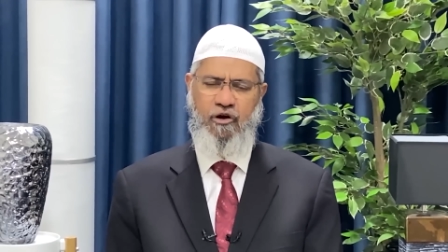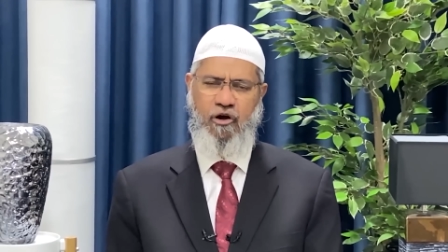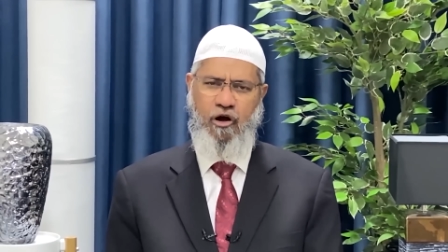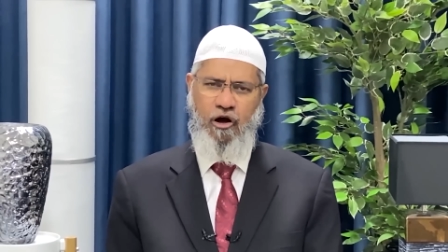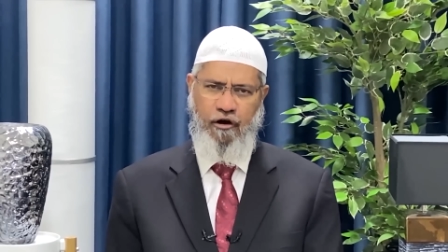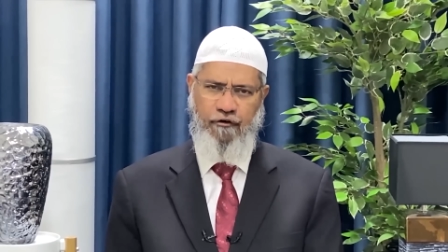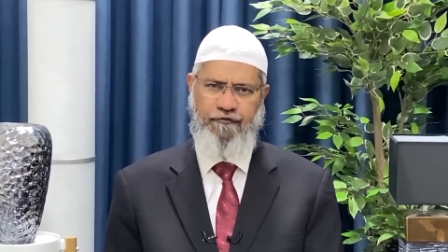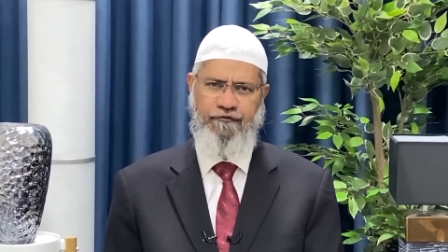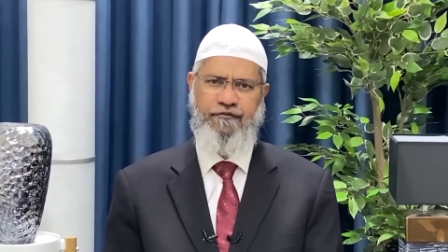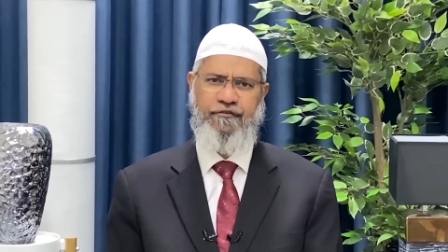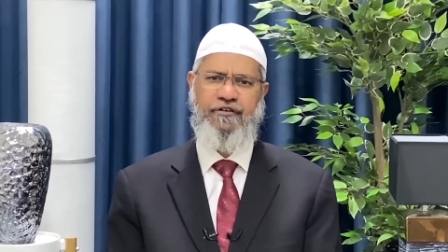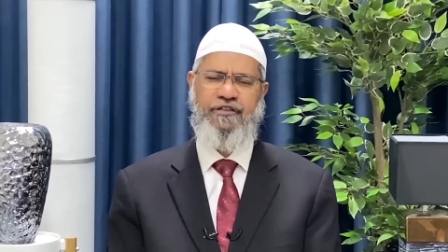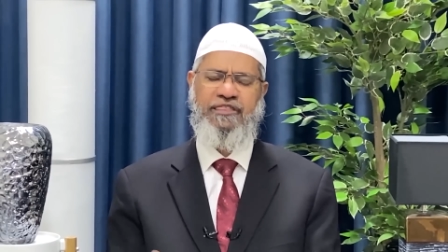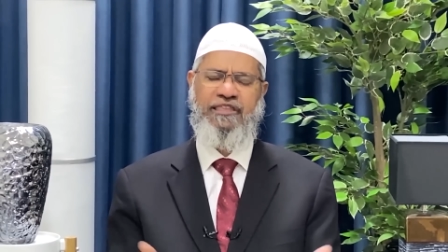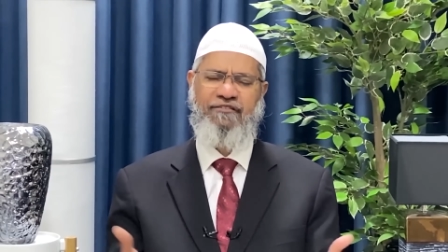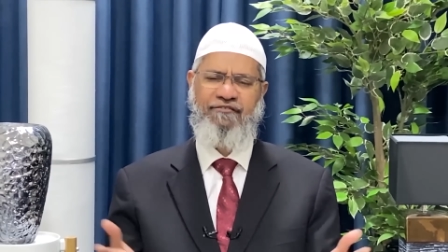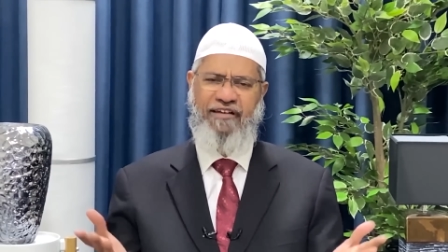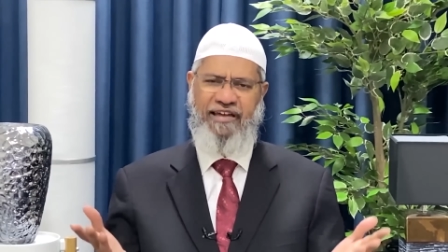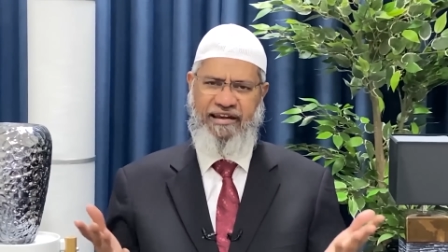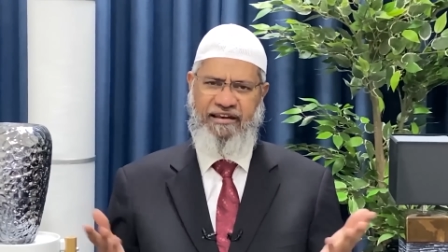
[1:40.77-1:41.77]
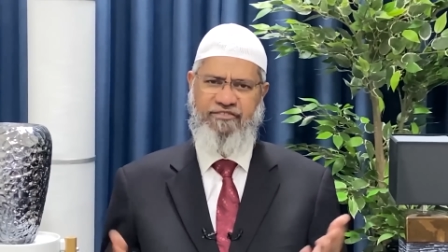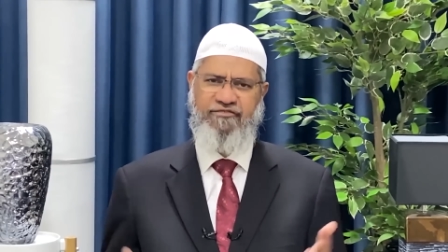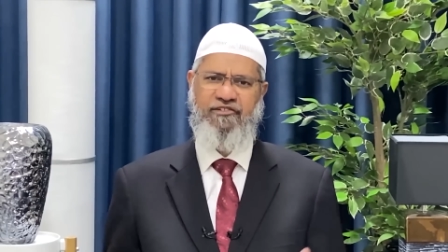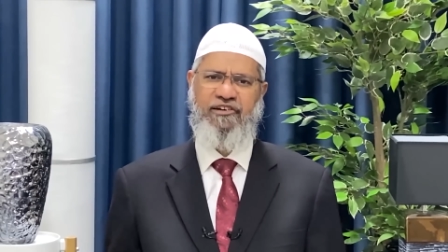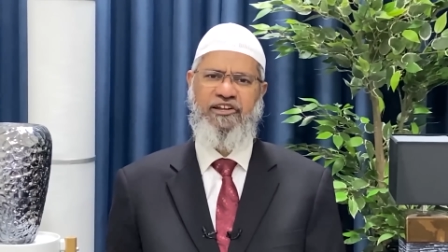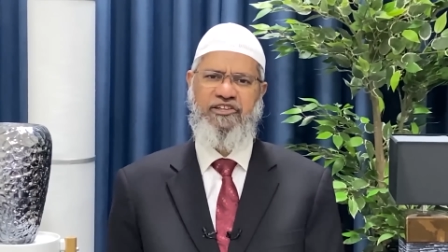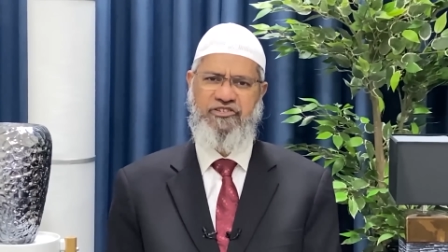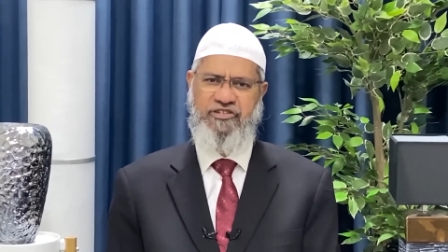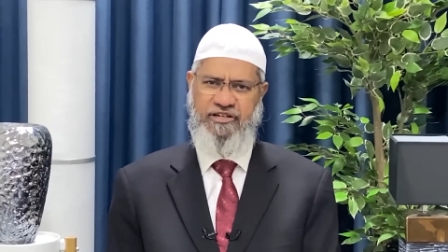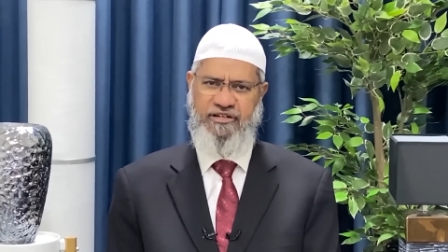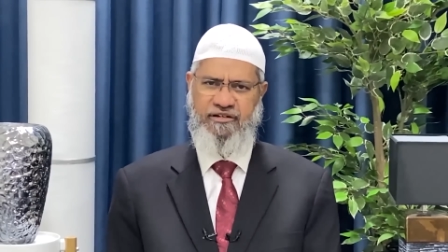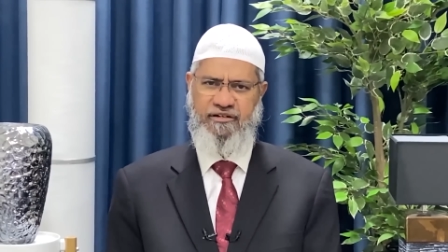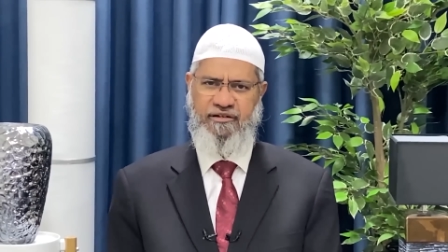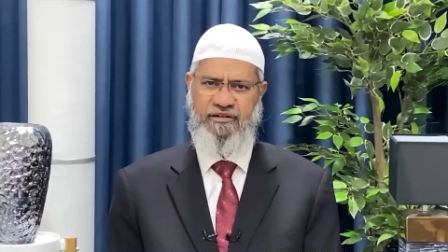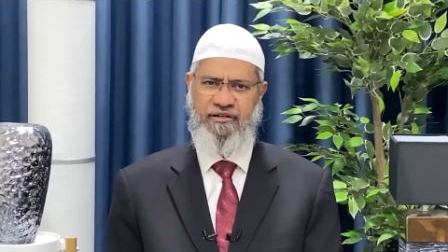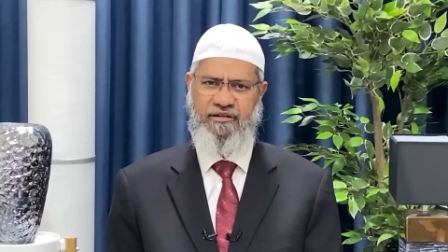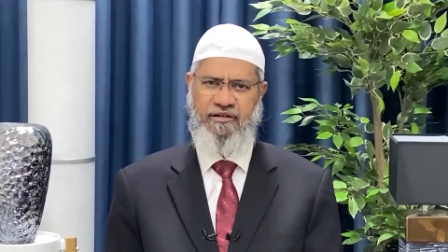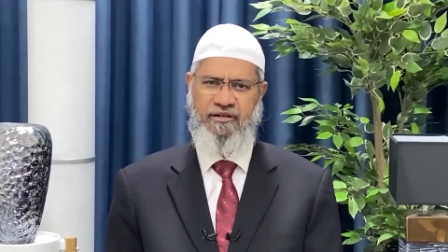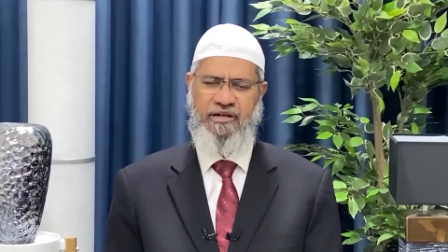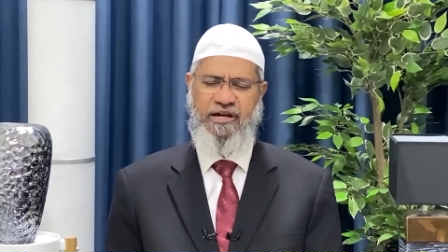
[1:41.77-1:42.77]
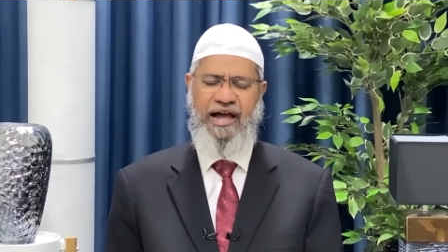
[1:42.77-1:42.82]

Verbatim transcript: of the various religions,